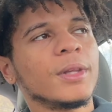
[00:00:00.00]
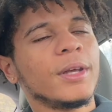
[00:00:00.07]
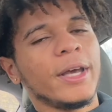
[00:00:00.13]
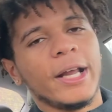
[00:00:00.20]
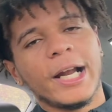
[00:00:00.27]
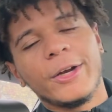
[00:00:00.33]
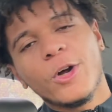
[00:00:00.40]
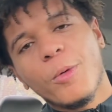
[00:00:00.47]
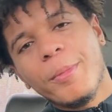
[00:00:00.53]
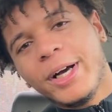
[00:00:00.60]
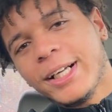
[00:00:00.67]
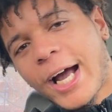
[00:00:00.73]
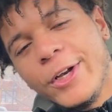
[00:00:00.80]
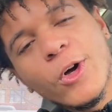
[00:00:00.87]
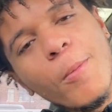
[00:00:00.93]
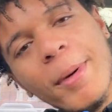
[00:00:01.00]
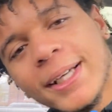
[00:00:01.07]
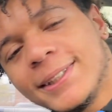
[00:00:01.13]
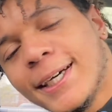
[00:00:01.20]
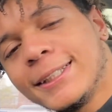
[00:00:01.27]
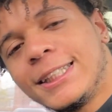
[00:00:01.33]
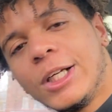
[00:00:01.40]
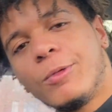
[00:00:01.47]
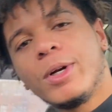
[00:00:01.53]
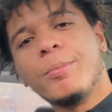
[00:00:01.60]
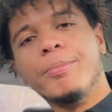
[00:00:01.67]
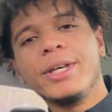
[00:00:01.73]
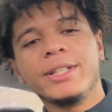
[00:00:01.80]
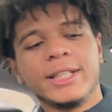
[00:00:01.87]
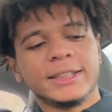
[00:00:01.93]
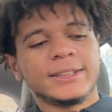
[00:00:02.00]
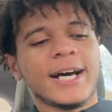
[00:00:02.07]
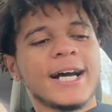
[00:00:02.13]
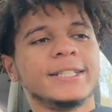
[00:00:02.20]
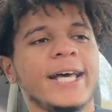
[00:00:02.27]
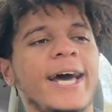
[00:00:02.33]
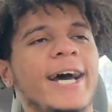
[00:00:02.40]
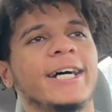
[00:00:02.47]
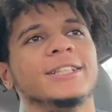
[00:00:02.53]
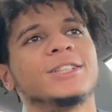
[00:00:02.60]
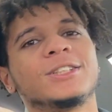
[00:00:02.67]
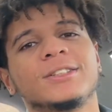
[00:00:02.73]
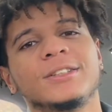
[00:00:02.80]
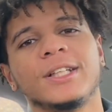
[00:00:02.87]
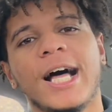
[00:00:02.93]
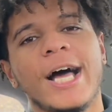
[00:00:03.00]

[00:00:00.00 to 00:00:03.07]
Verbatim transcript: And I know, I know Mike Tyson didn't want to beat this guy's ass.